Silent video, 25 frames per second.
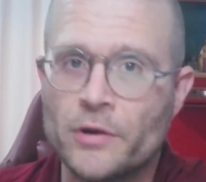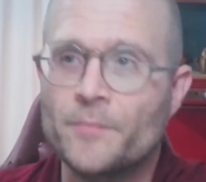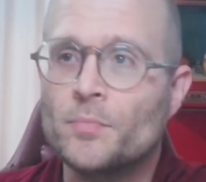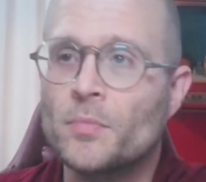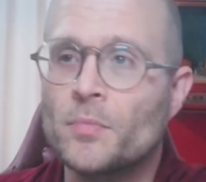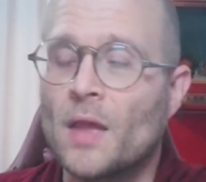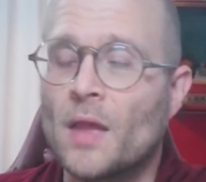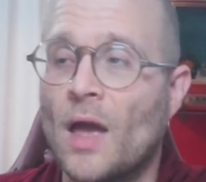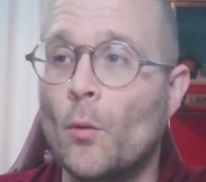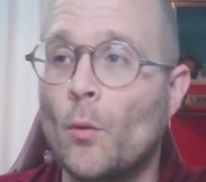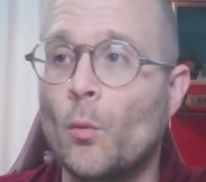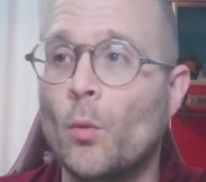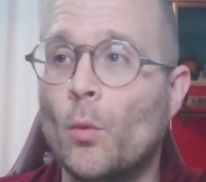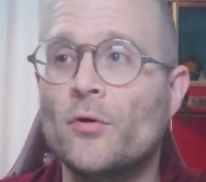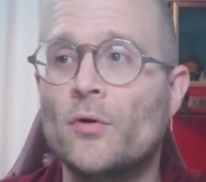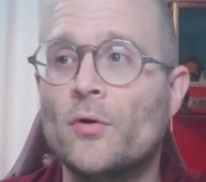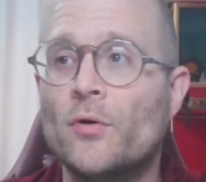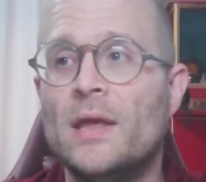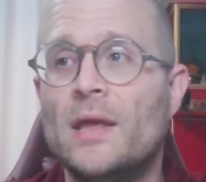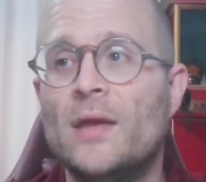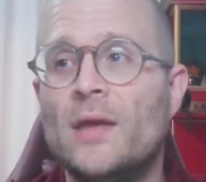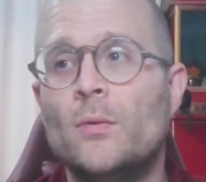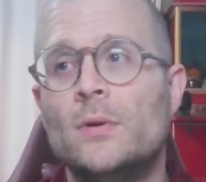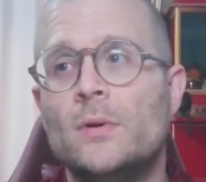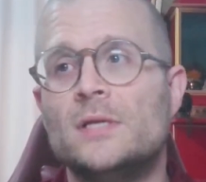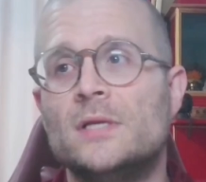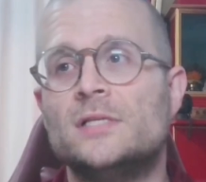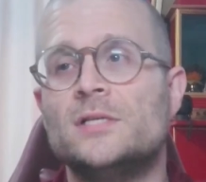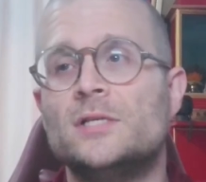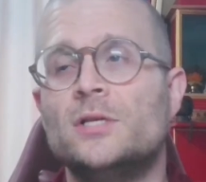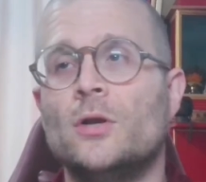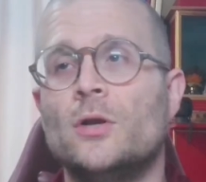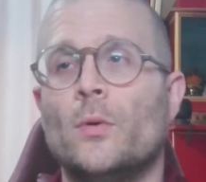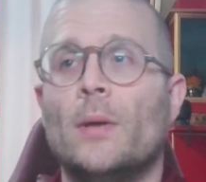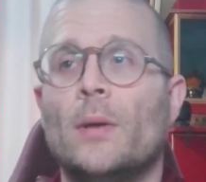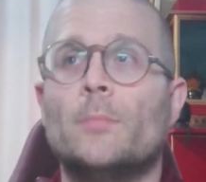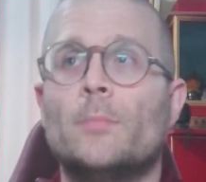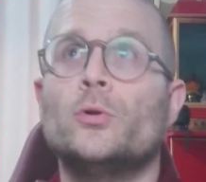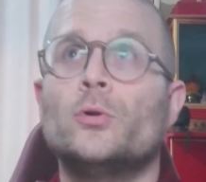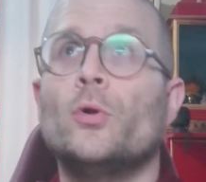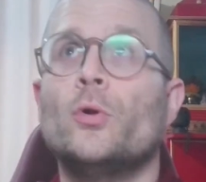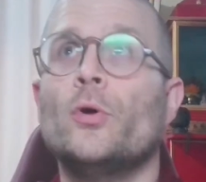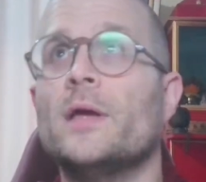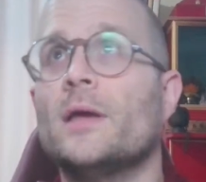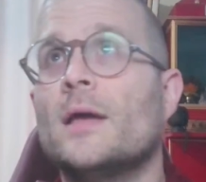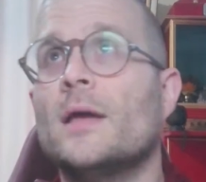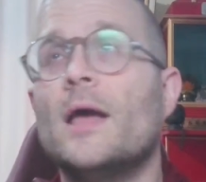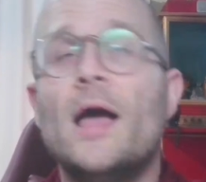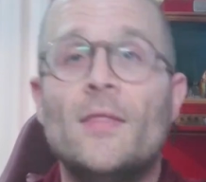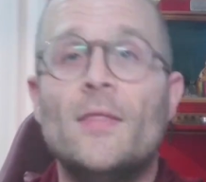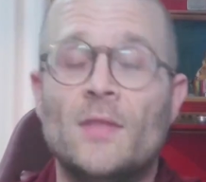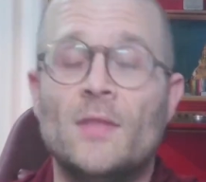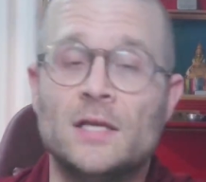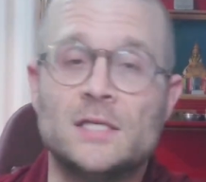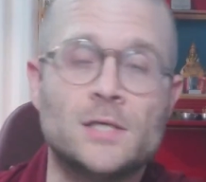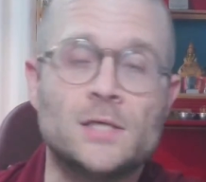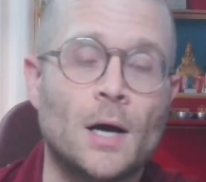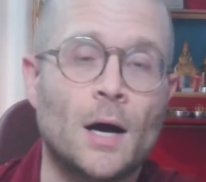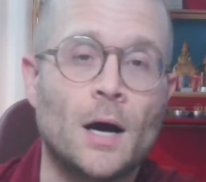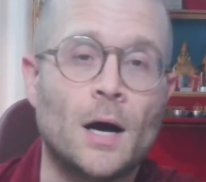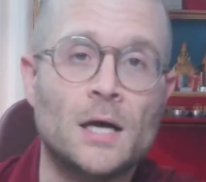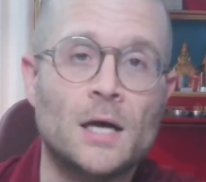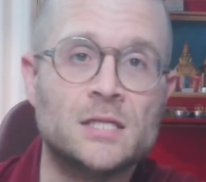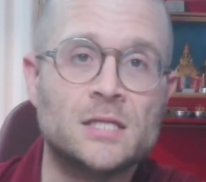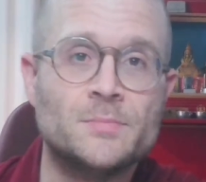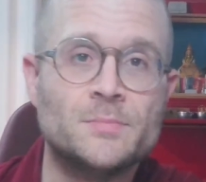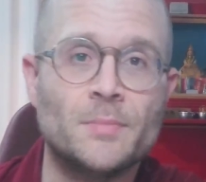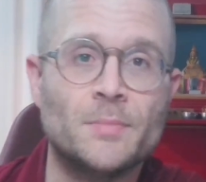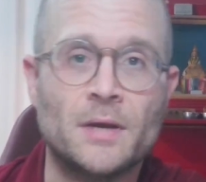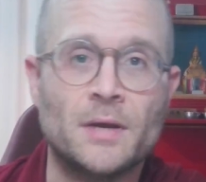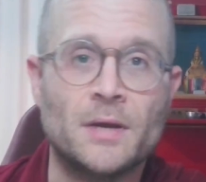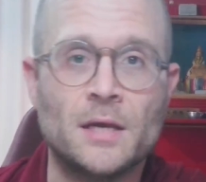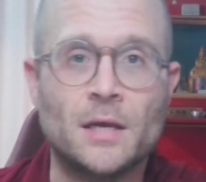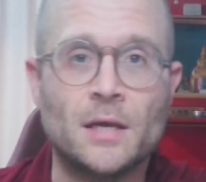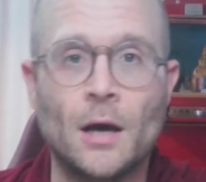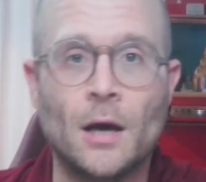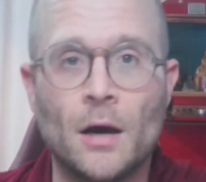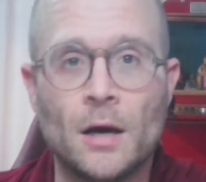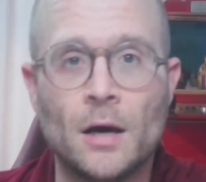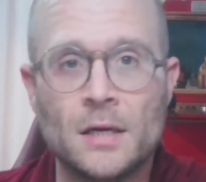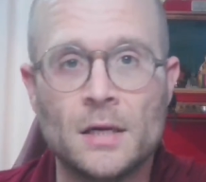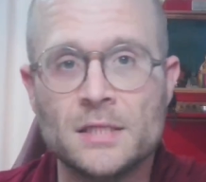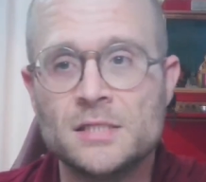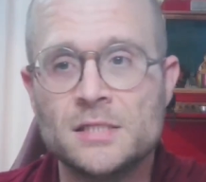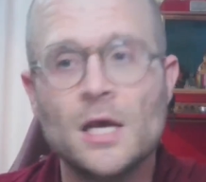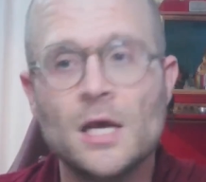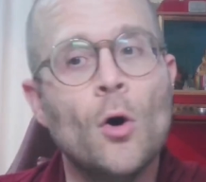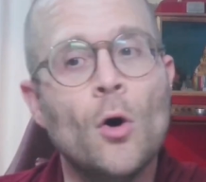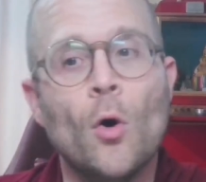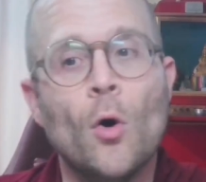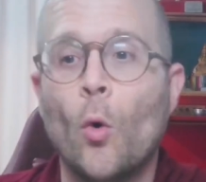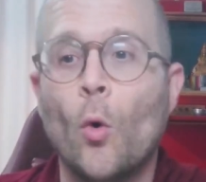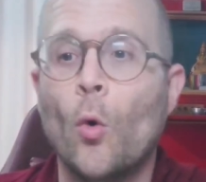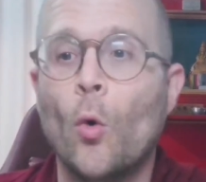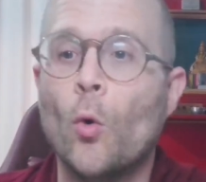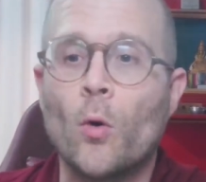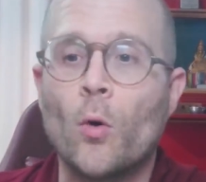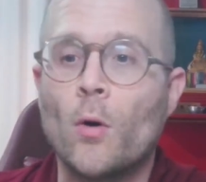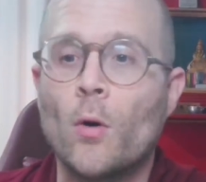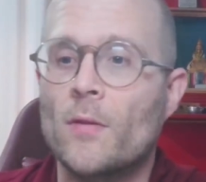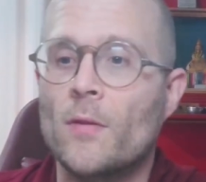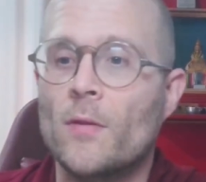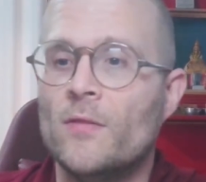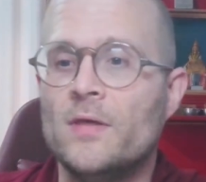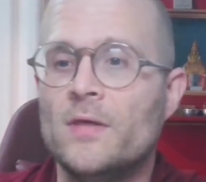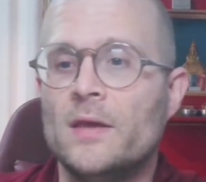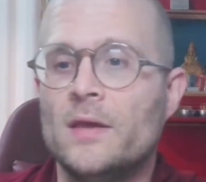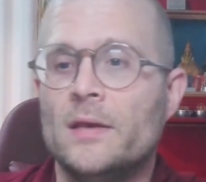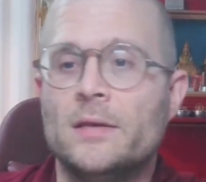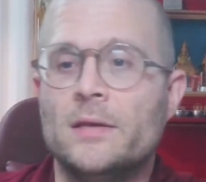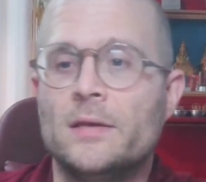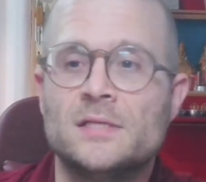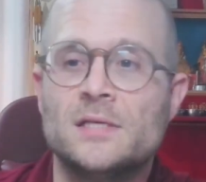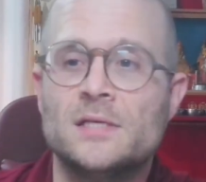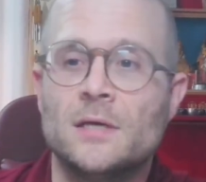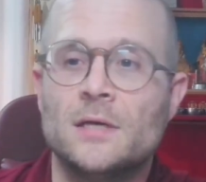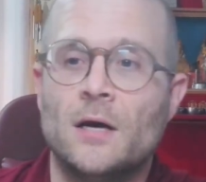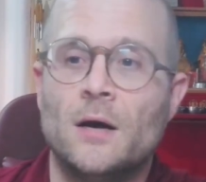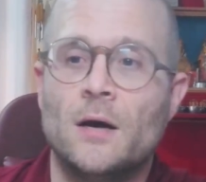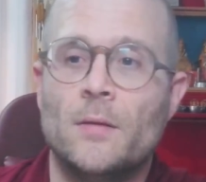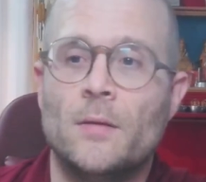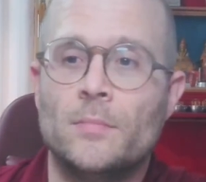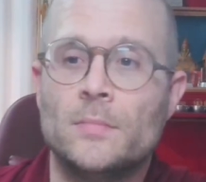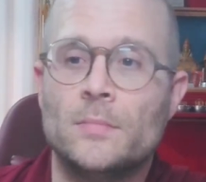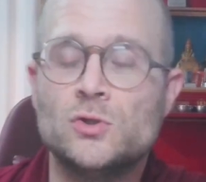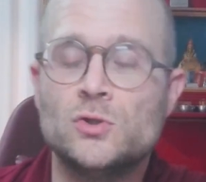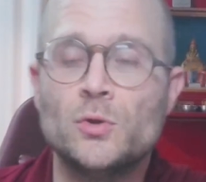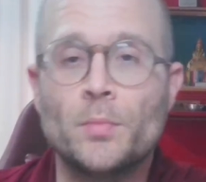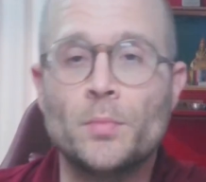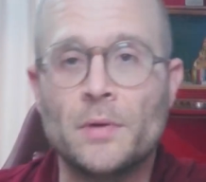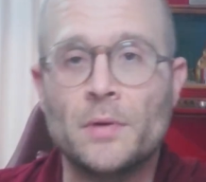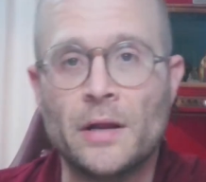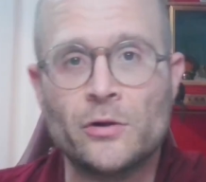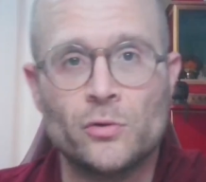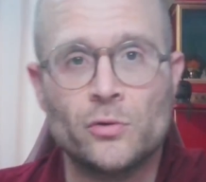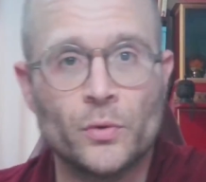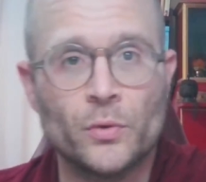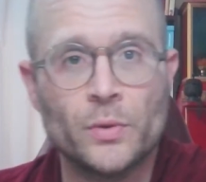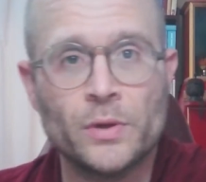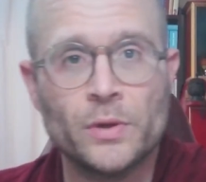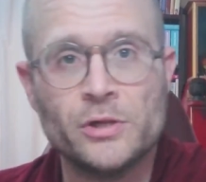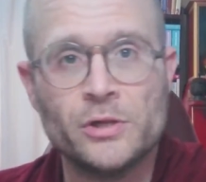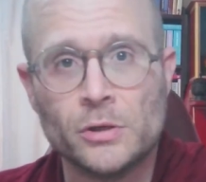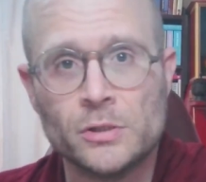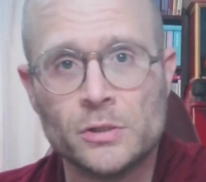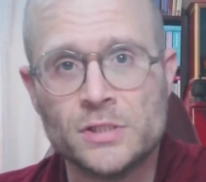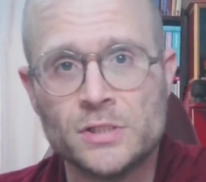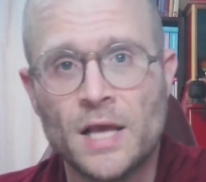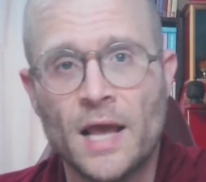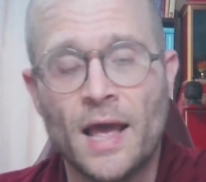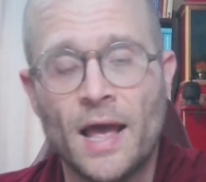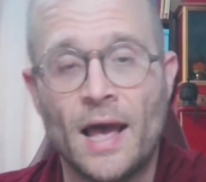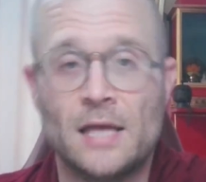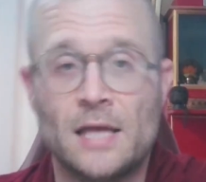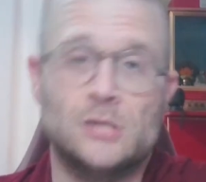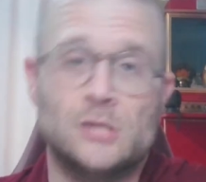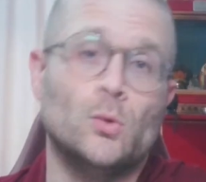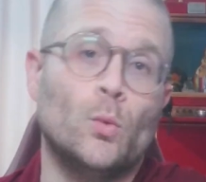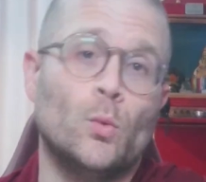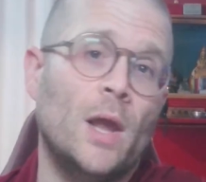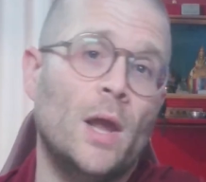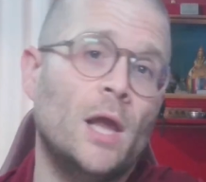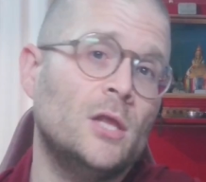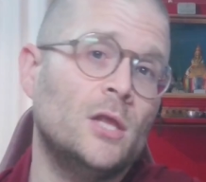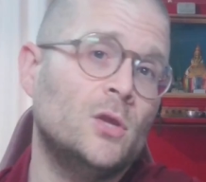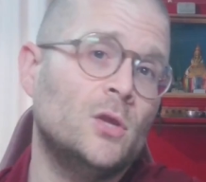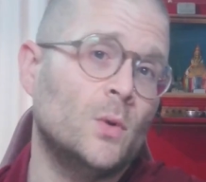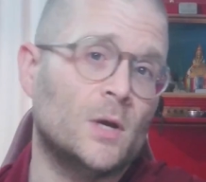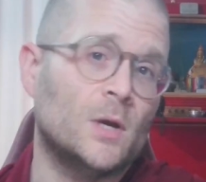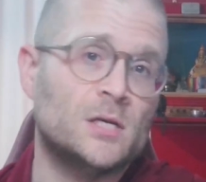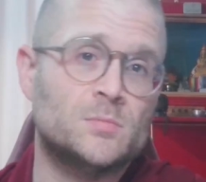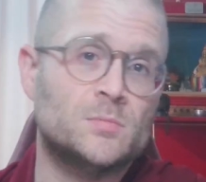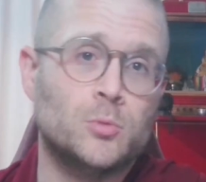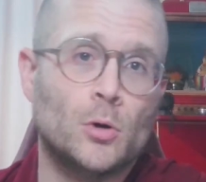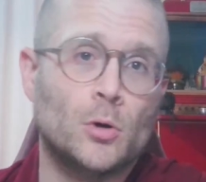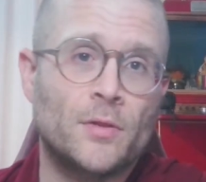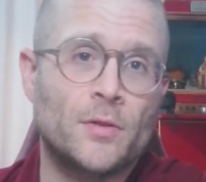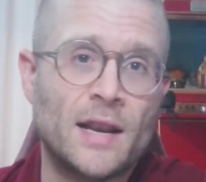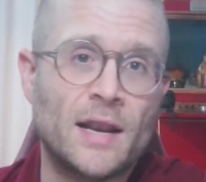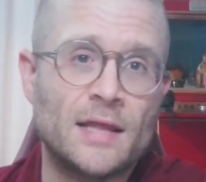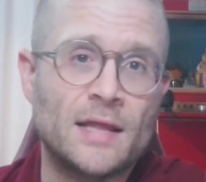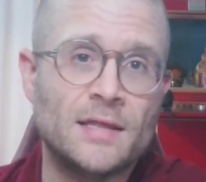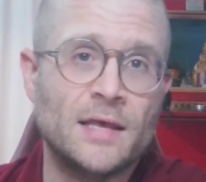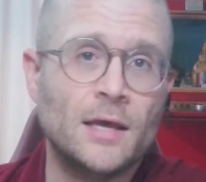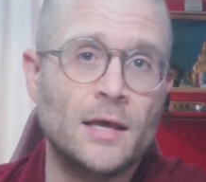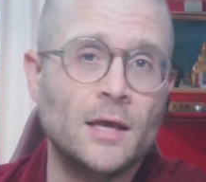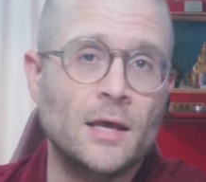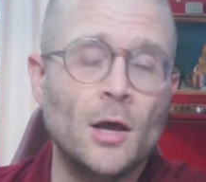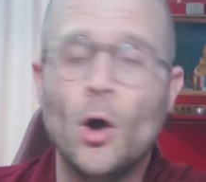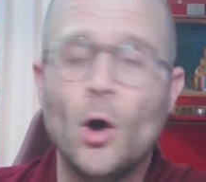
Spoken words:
and whether he was, employing these cosmic gods or these supernatural creatures as a way to explore that idea,